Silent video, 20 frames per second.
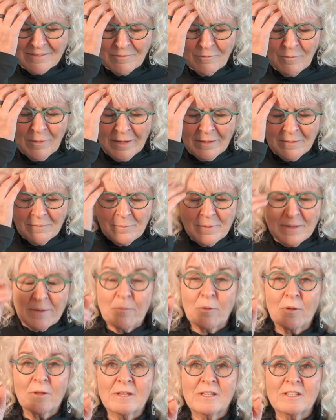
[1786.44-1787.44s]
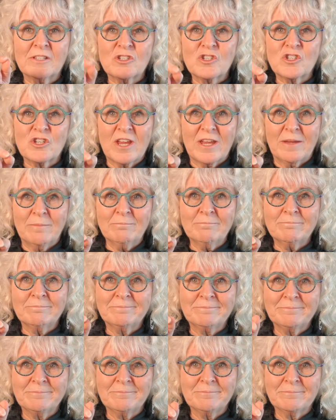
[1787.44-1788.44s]
when people hit shame,
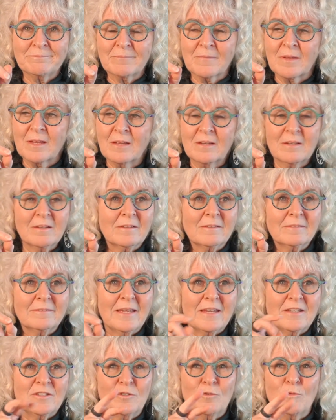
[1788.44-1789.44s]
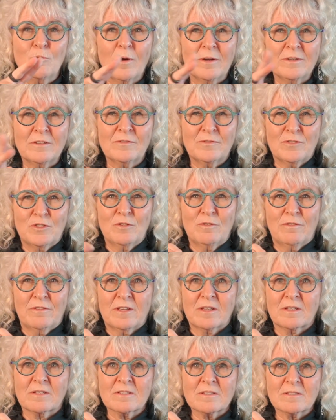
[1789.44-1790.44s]
they do one of two
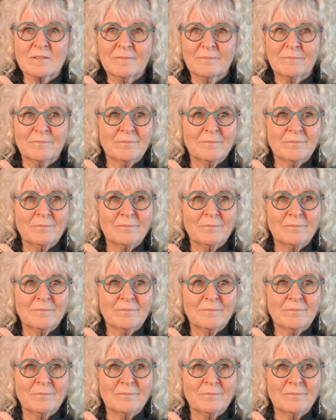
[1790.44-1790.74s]
things.